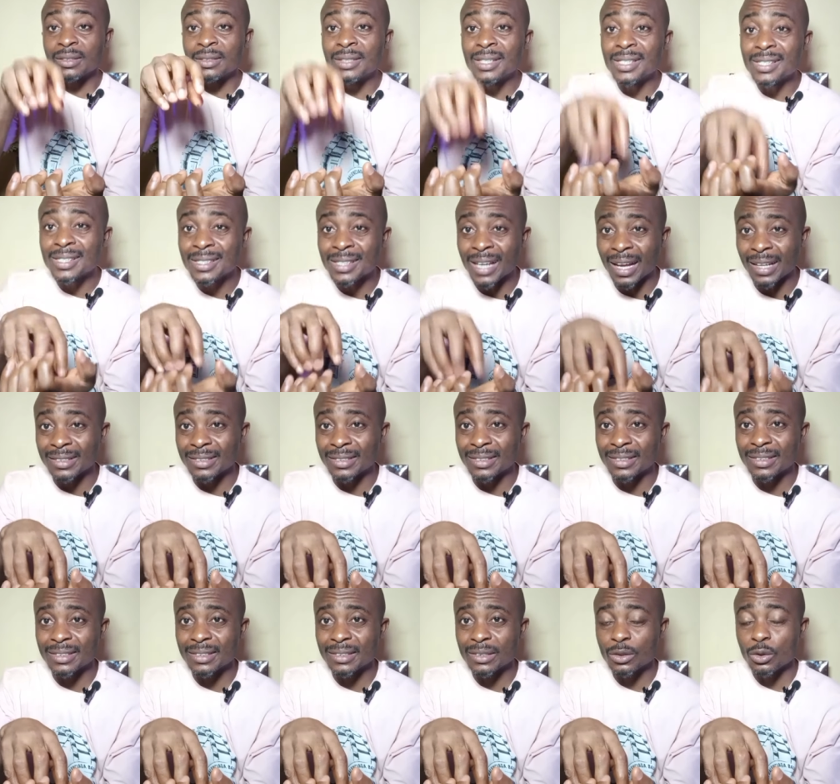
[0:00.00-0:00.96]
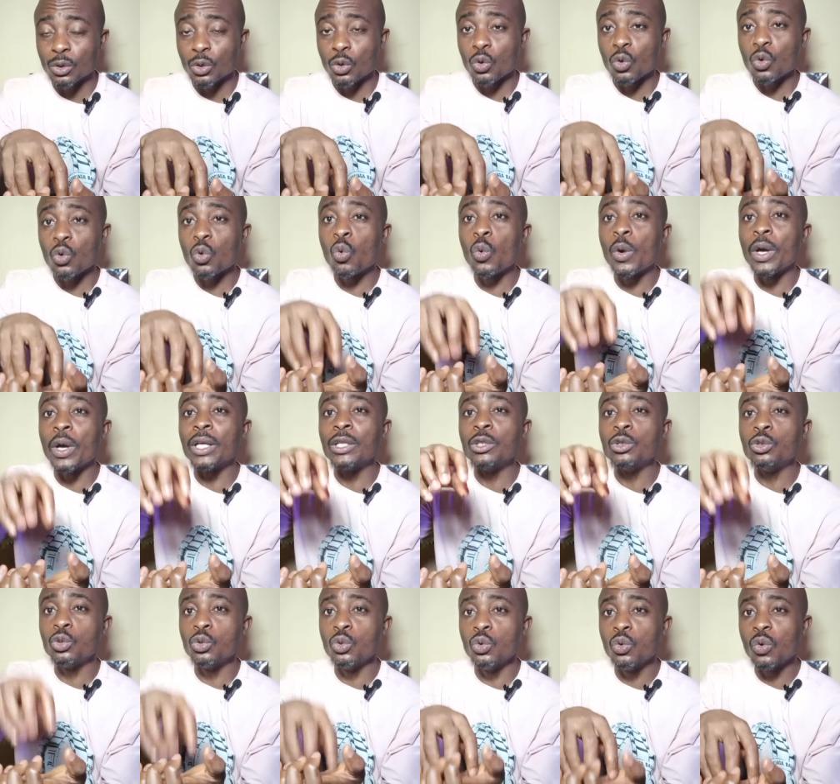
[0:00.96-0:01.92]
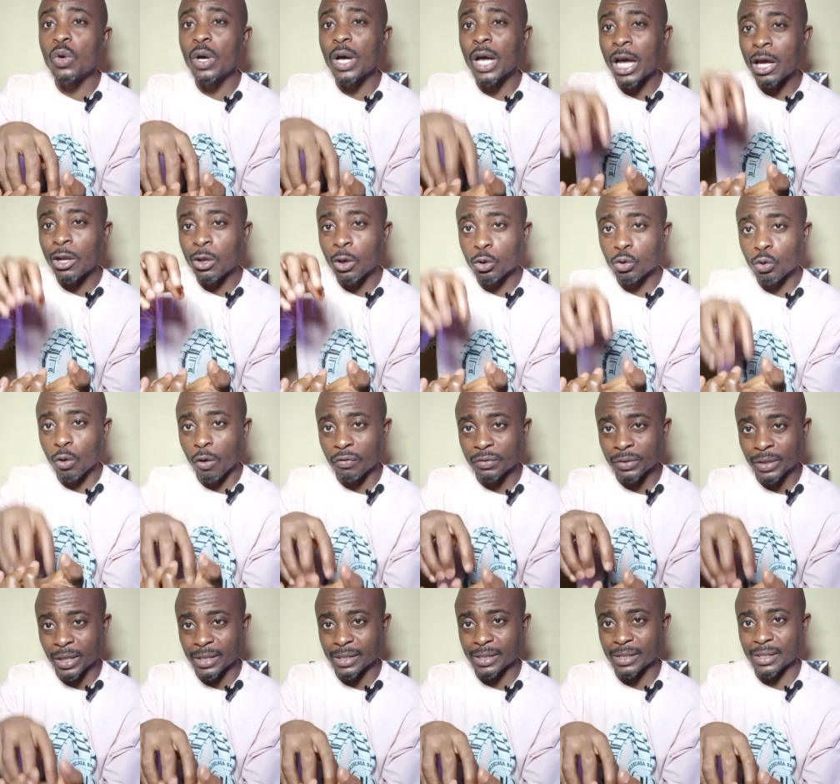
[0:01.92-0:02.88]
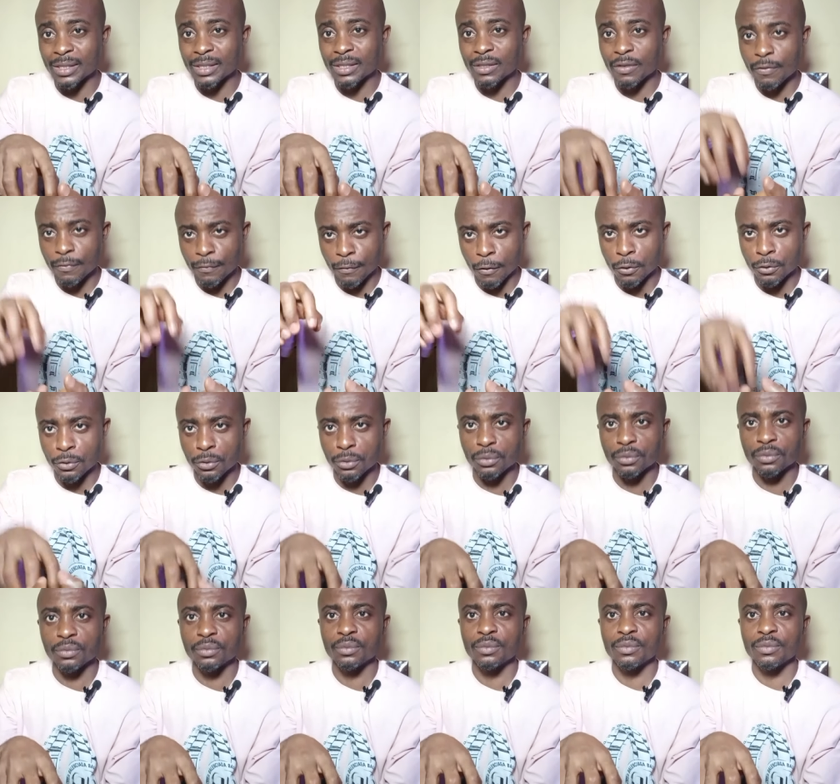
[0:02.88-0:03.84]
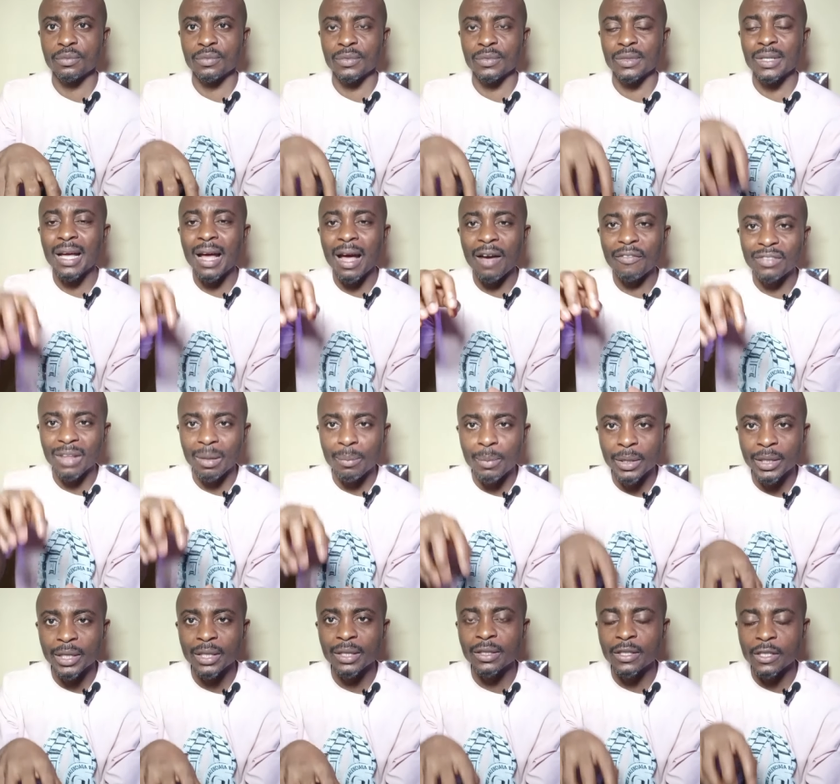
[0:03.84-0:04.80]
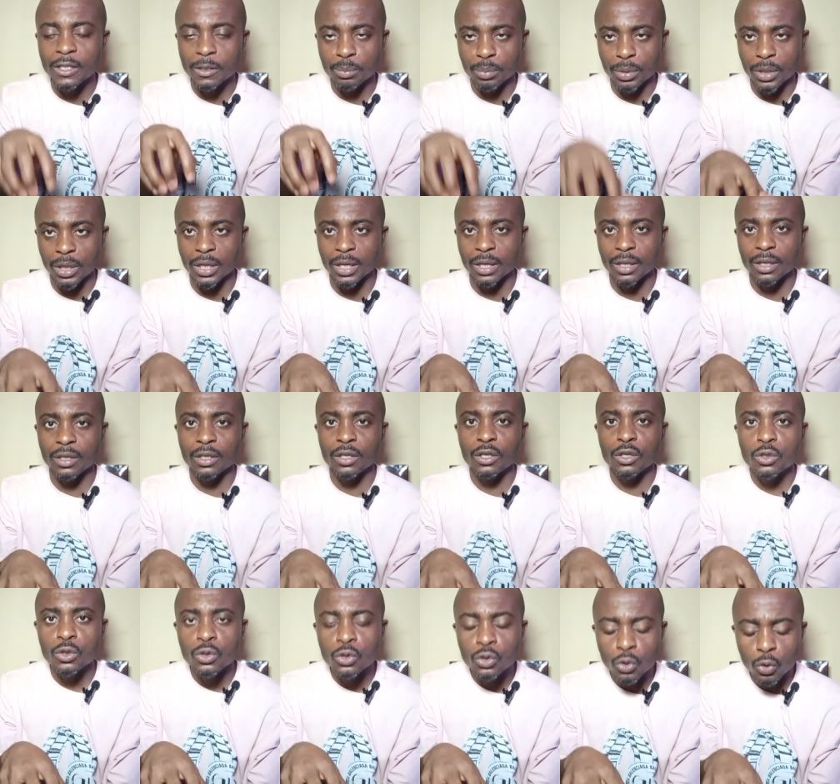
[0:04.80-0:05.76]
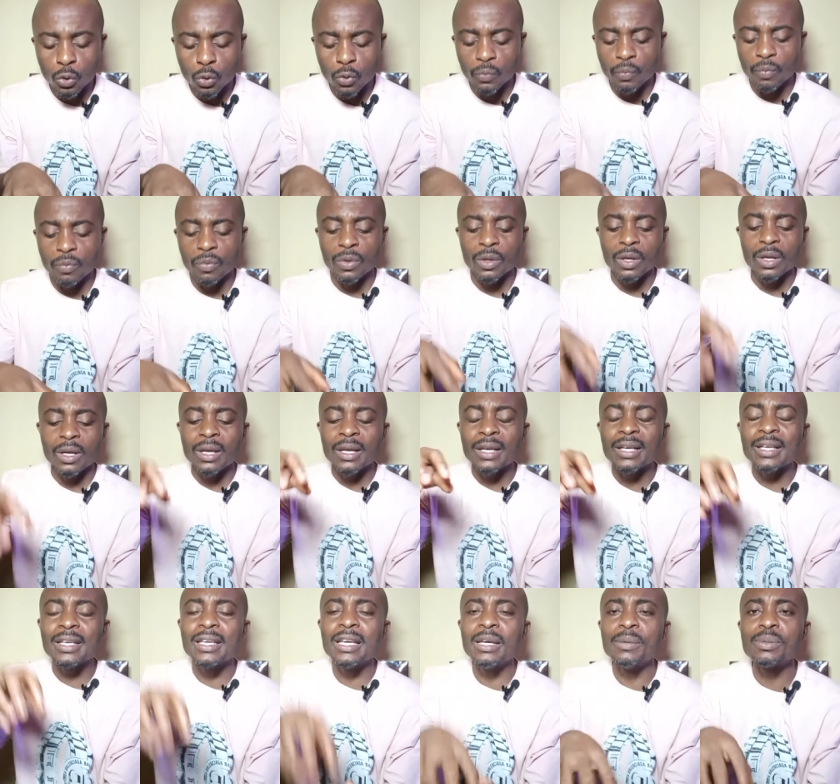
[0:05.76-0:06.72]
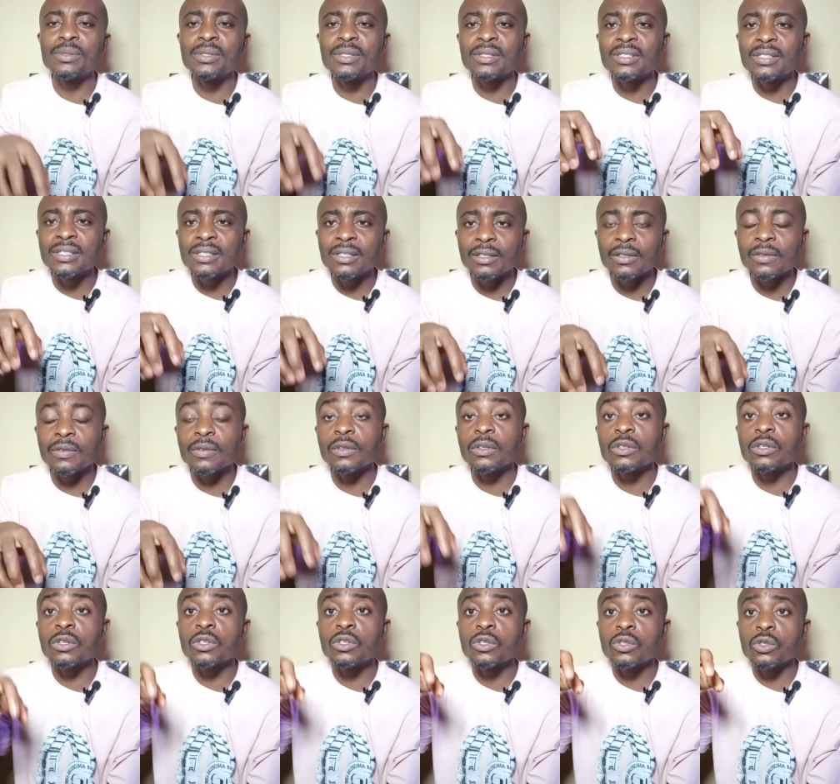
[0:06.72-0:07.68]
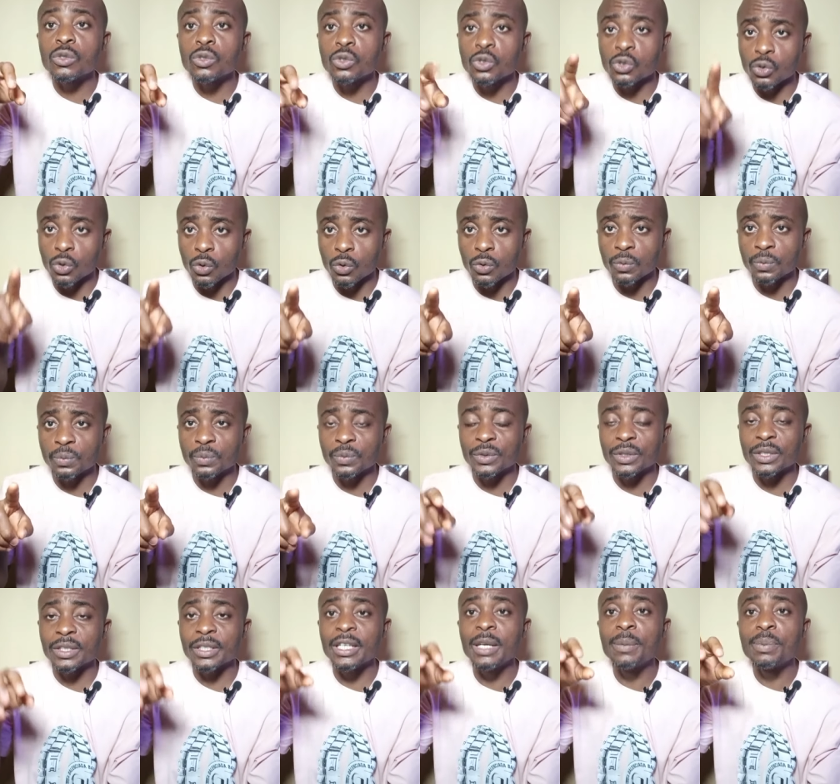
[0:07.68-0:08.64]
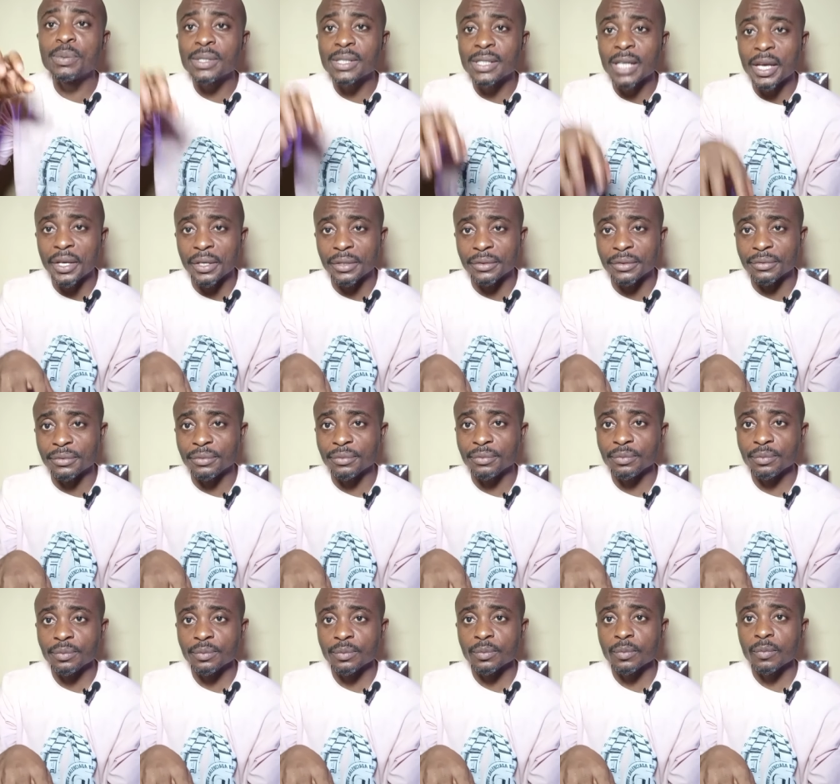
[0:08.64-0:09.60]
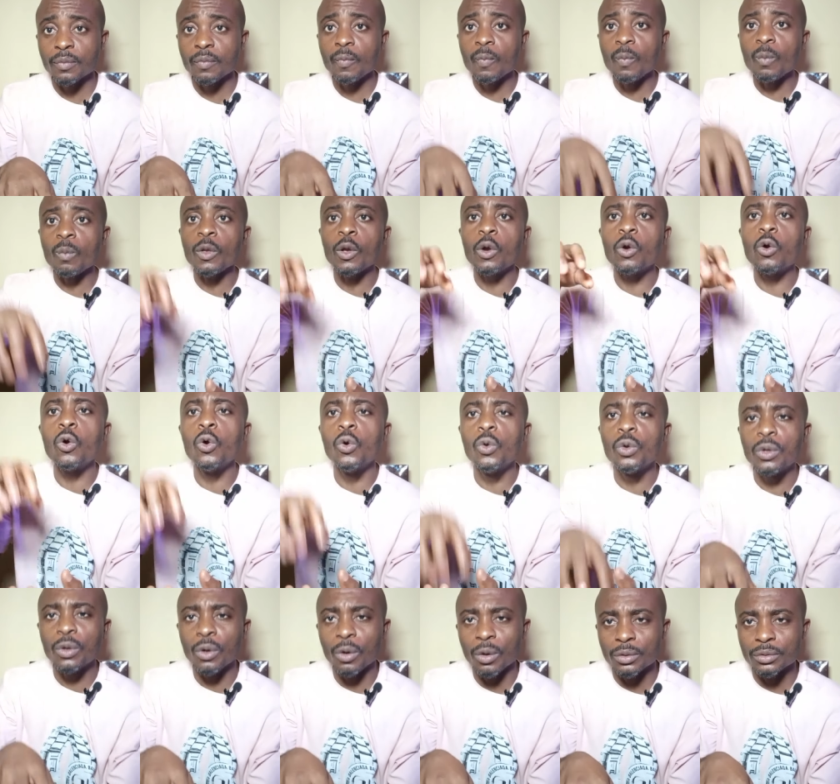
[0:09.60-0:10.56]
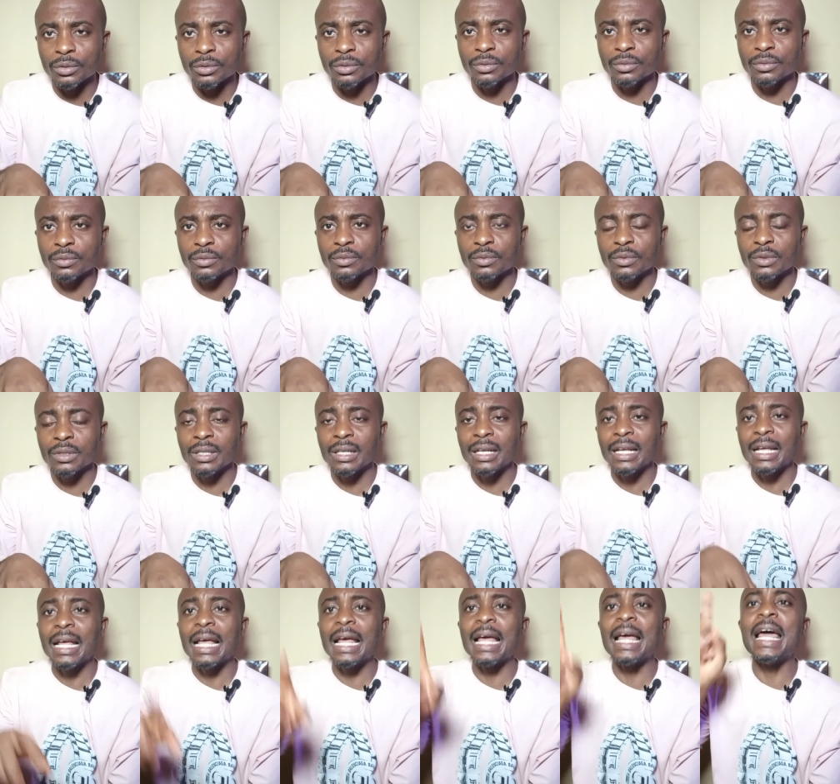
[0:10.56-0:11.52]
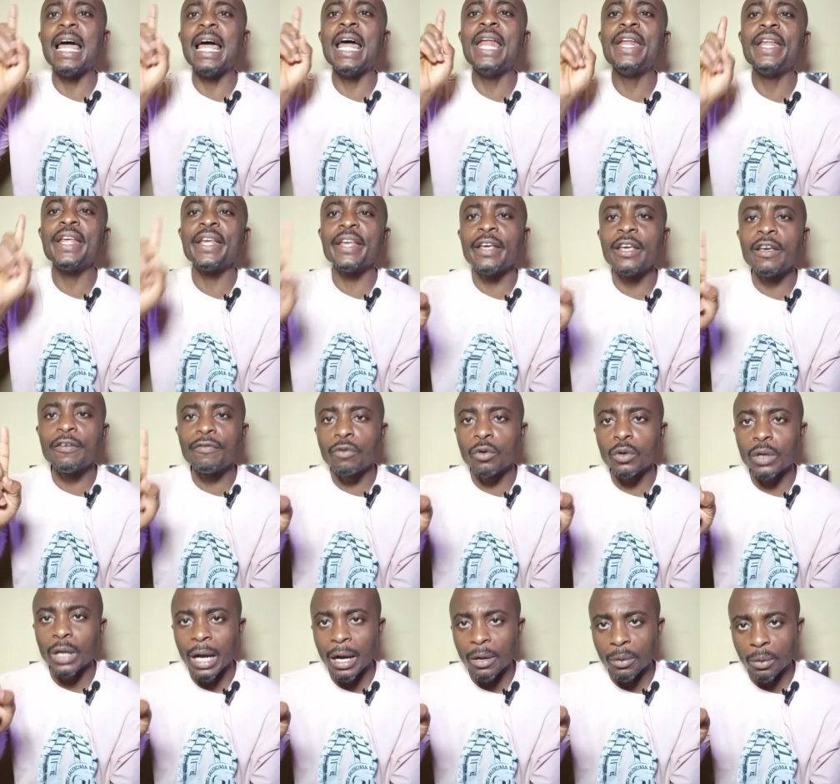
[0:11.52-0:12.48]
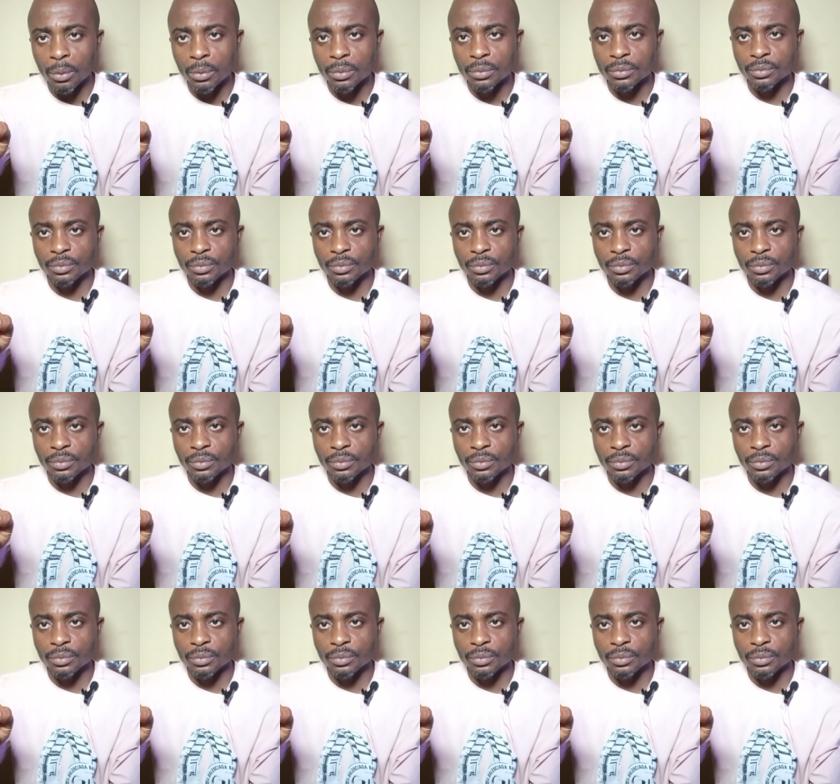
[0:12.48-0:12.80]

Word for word: this sand will do a lot of things for you after making this prayer. So keep so keep saying Oh Lord, any evil arrow,